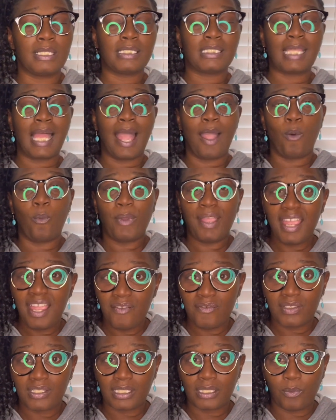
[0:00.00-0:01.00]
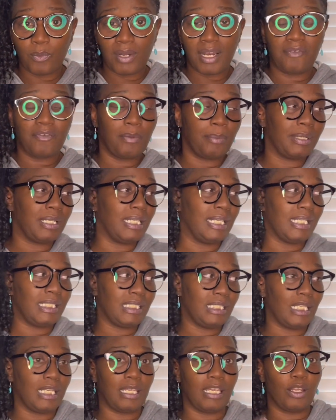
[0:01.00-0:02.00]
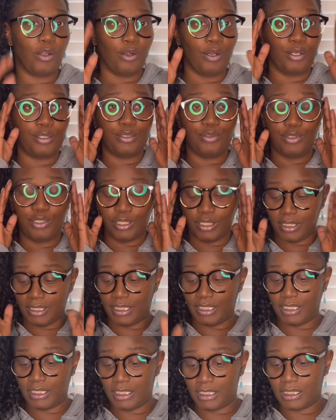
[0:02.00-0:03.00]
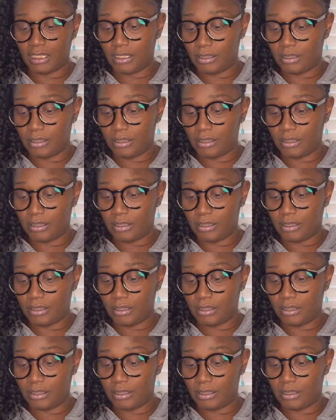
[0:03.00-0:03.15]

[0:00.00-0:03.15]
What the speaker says: sign waivers or whatever, but Destiny, girl, you should have just,